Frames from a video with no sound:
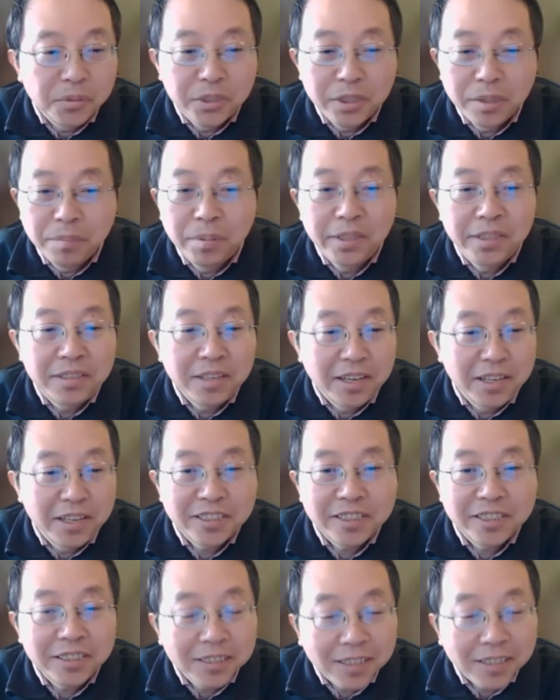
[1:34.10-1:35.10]
I'm deeply
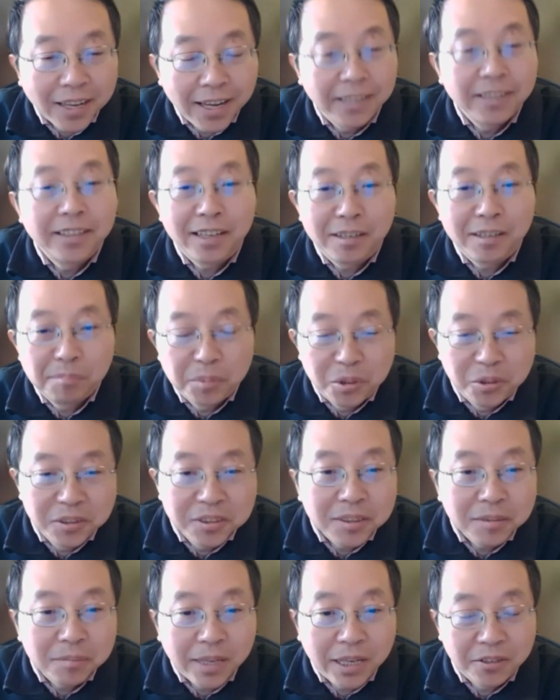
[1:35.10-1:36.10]
touched and
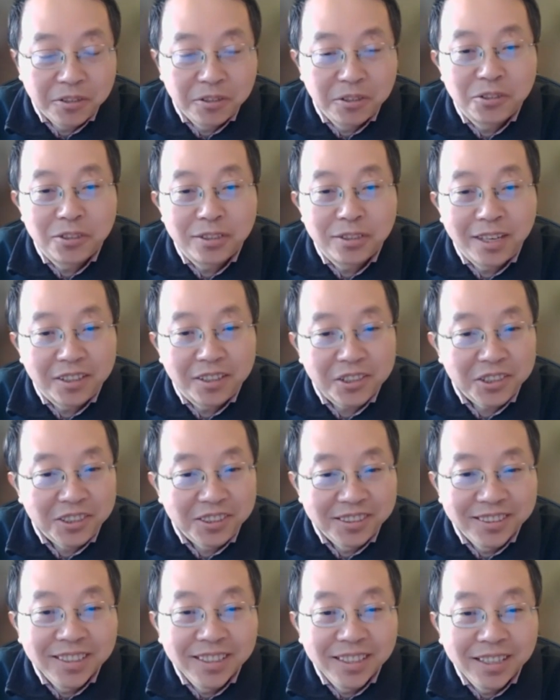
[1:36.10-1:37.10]
humbled by your
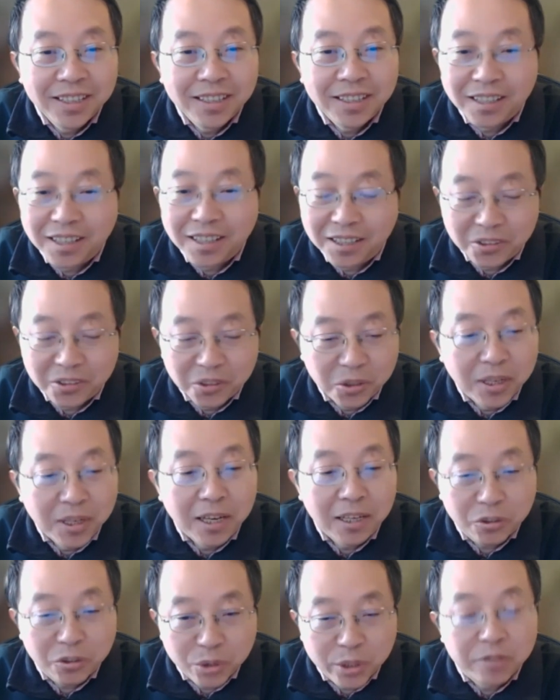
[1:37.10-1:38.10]
introduction. You
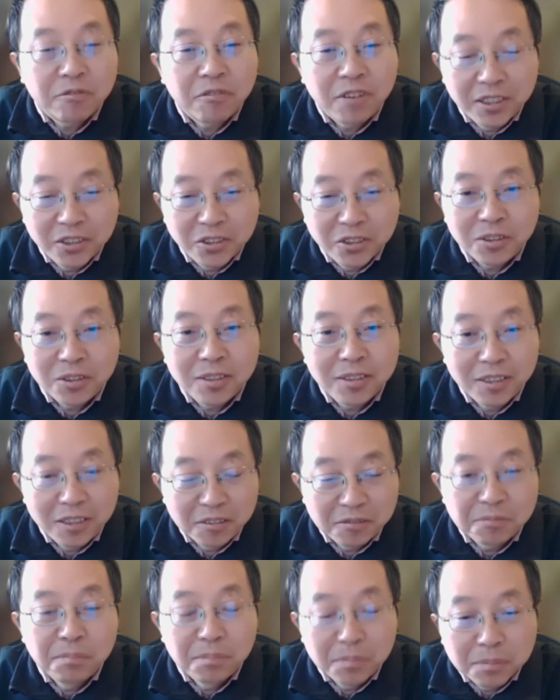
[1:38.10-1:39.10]
are a great friend
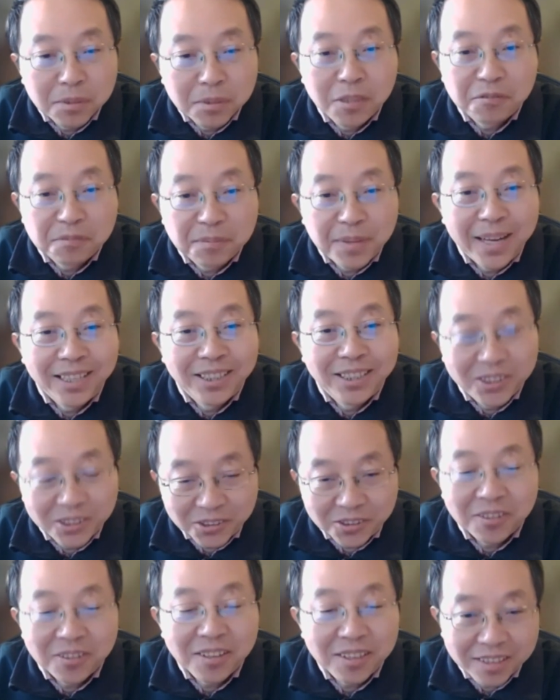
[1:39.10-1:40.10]
of mine
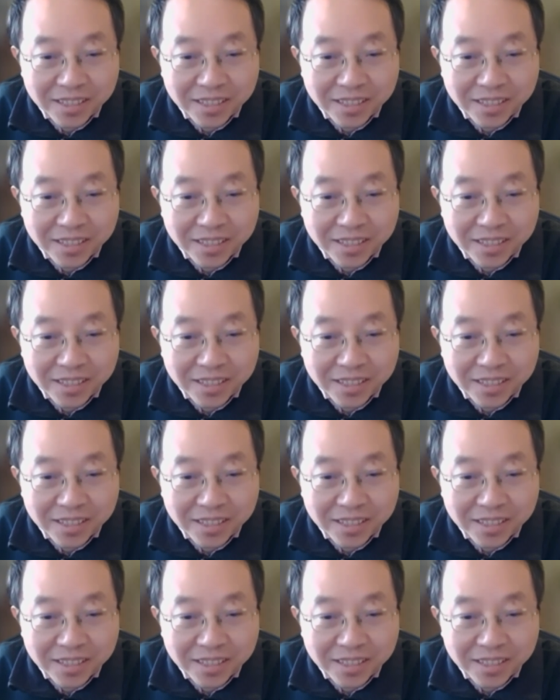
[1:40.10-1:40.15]
too.